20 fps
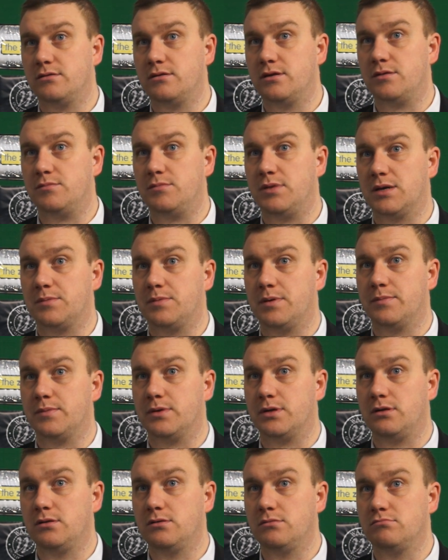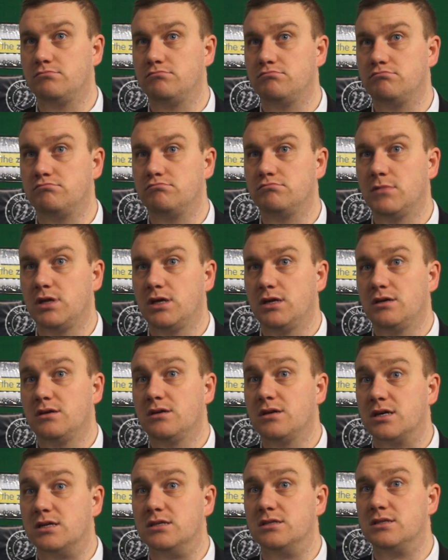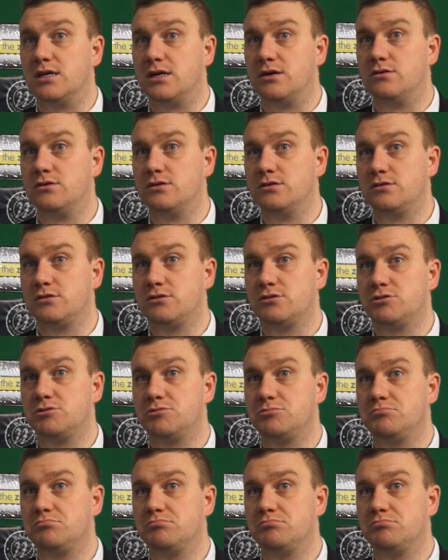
and make people consider us